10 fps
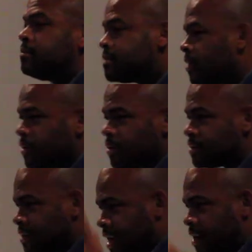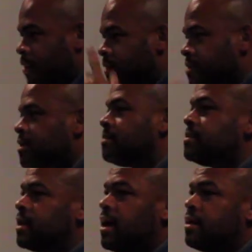so you'll see how all this comes
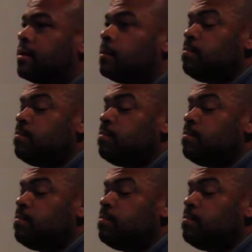together.